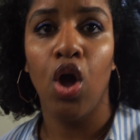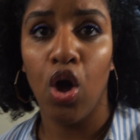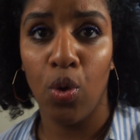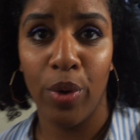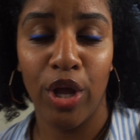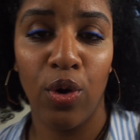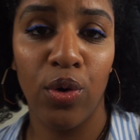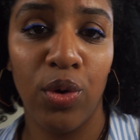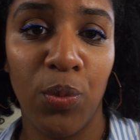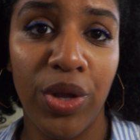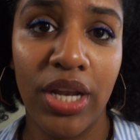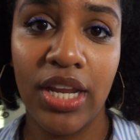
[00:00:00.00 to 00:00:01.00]
Oh wait, hold
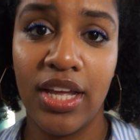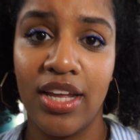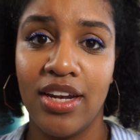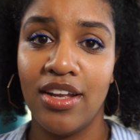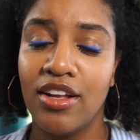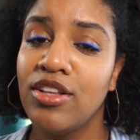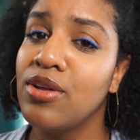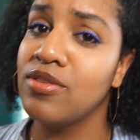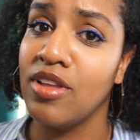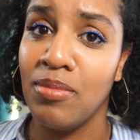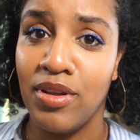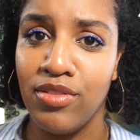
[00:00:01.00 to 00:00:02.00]
on, we need a
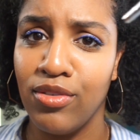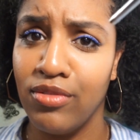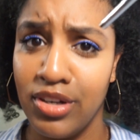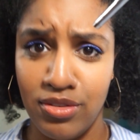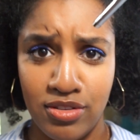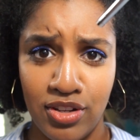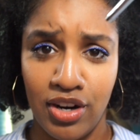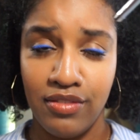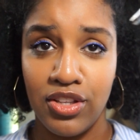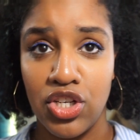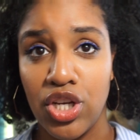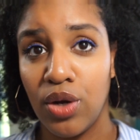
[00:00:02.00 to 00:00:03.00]
close-up of the real star
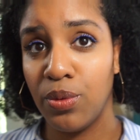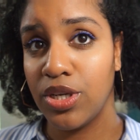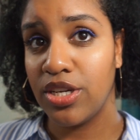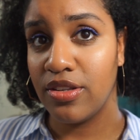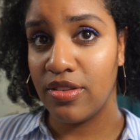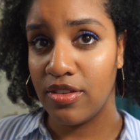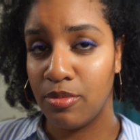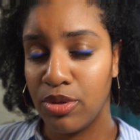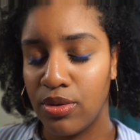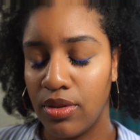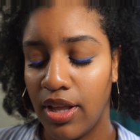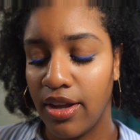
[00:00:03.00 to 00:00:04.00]
of the show, which is this
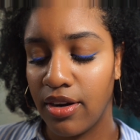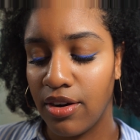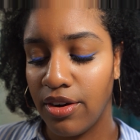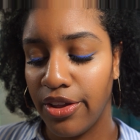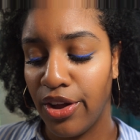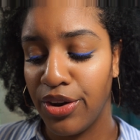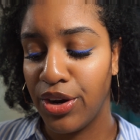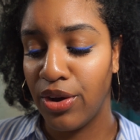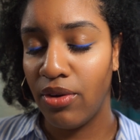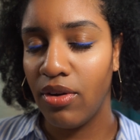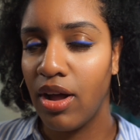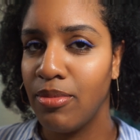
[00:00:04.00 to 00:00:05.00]
blue liner. Y'all
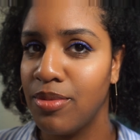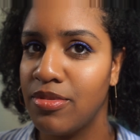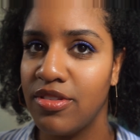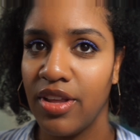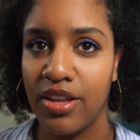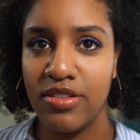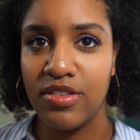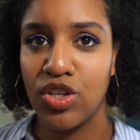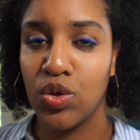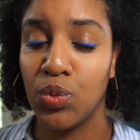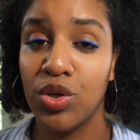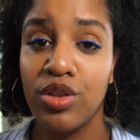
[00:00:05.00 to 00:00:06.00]
know I'm
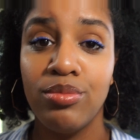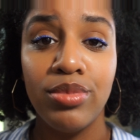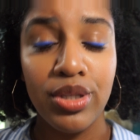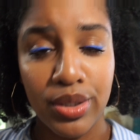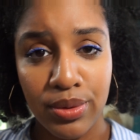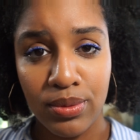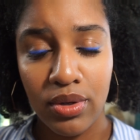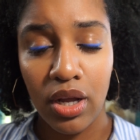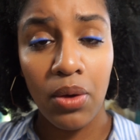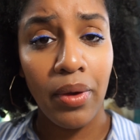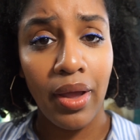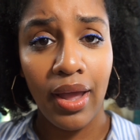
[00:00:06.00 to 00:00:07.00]
obsessed with blue,
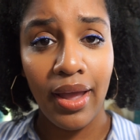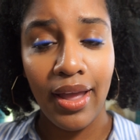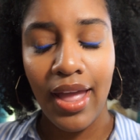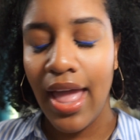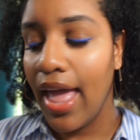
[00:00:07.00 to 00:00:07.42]
okay?